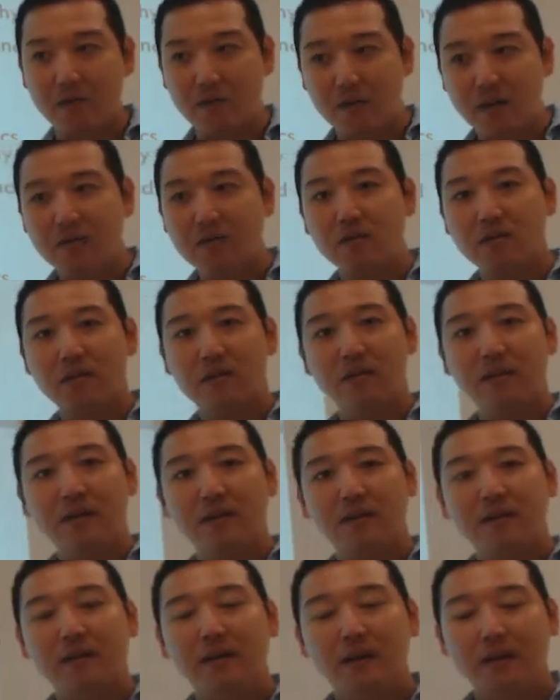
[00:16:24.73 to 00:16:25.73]
So
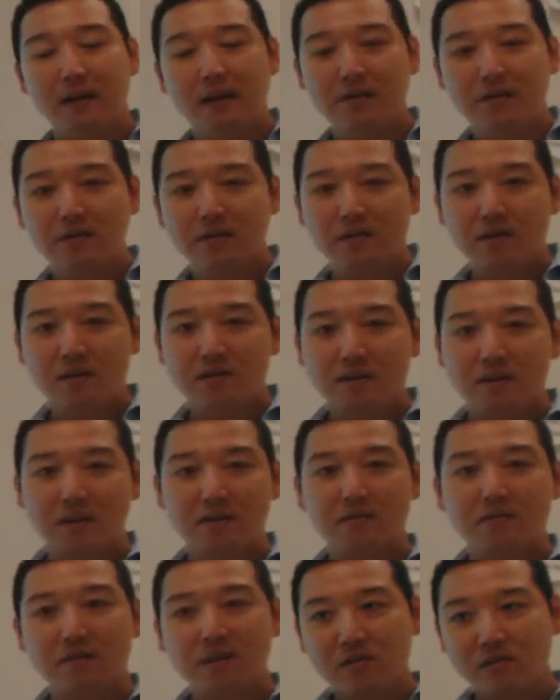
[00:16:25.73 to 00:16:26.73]
this is in
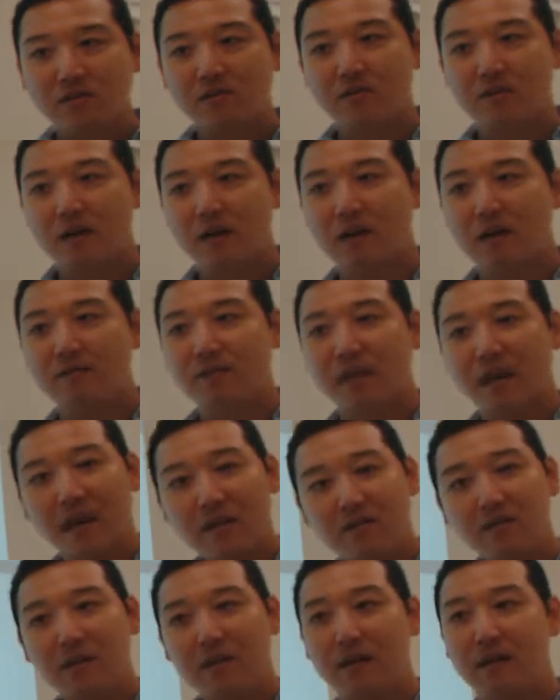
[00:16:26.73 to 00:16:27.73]
the tradition of
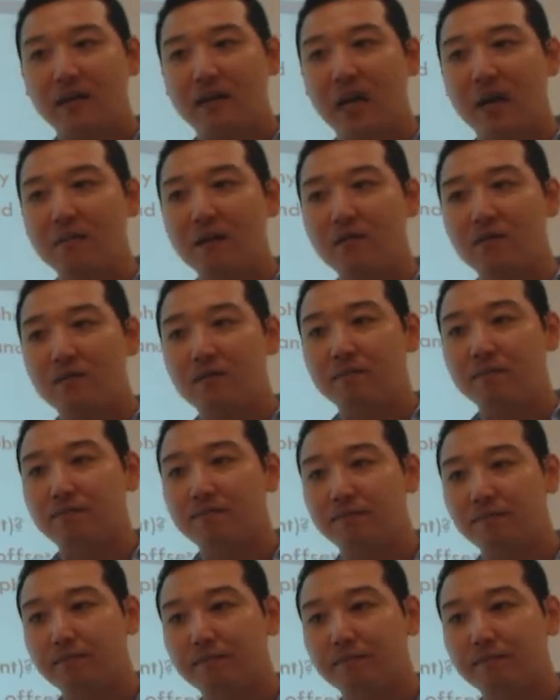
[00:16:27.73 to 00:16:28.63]
Keynesian economics.